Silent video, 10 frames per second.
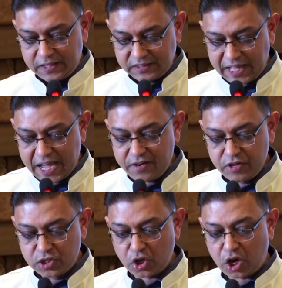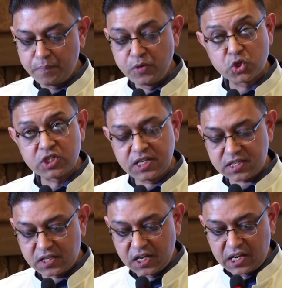Then we saw
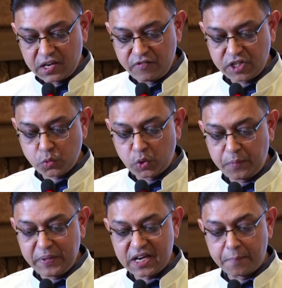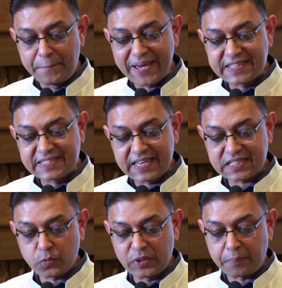mucinous, which would be a big
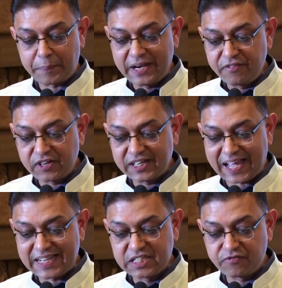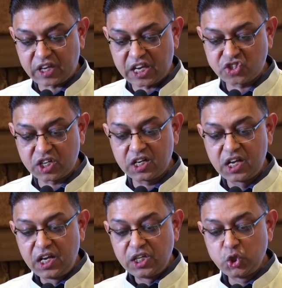cyst with a peripheral calcification,
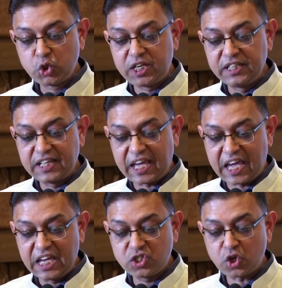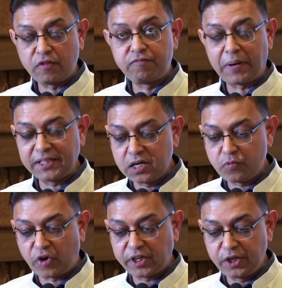usually in the age of mother,
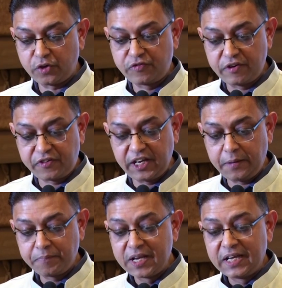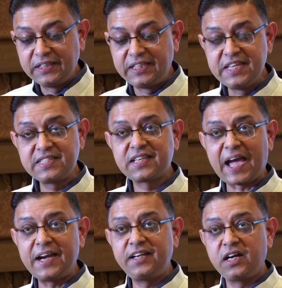40 to 50. These
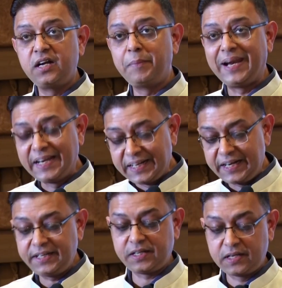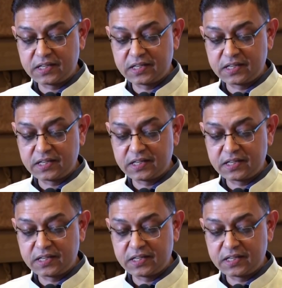can turn malignant.